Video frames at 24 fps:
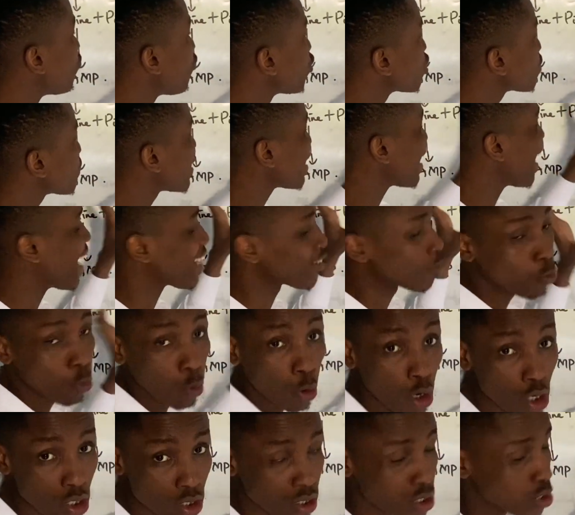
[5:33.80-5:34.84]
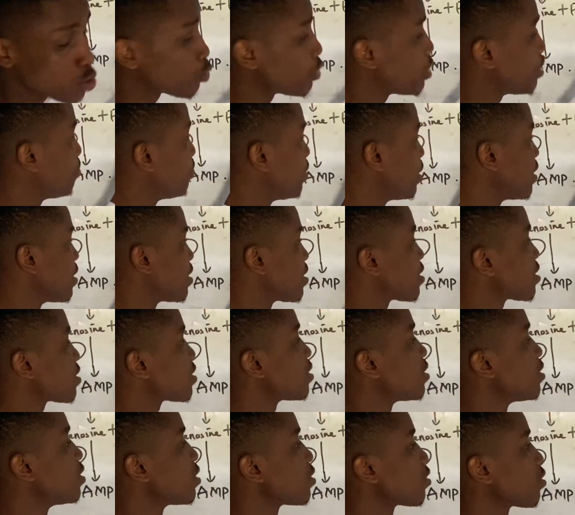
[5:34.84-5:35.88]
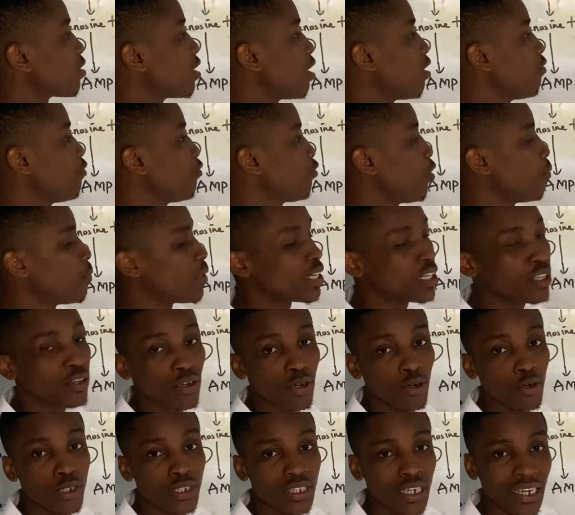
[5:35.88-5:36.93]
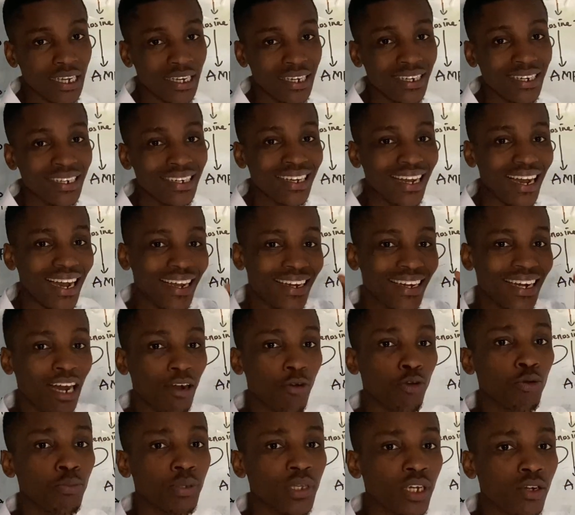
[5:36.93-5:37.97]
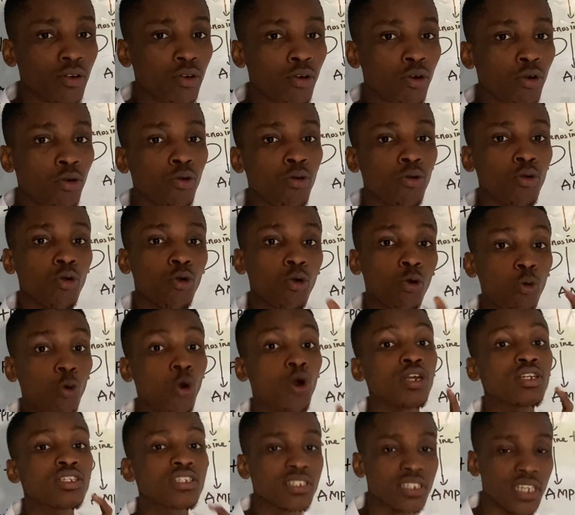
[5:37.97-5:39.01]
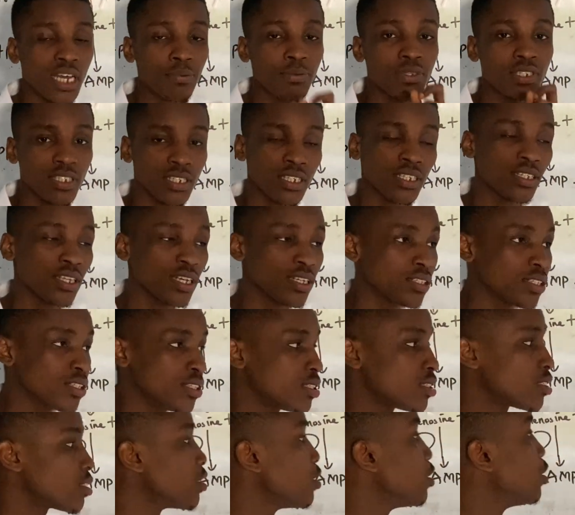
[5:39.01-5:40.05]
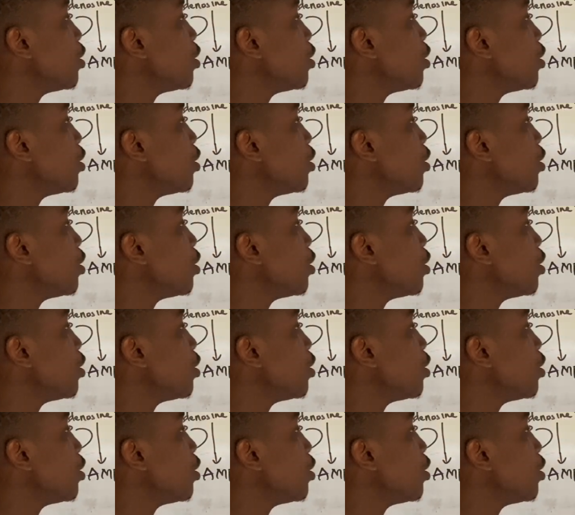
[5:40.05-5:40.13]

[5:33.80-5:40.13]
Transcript: phosphate at once to a base to now form a nucleotide, and that will be called one-step synthesis.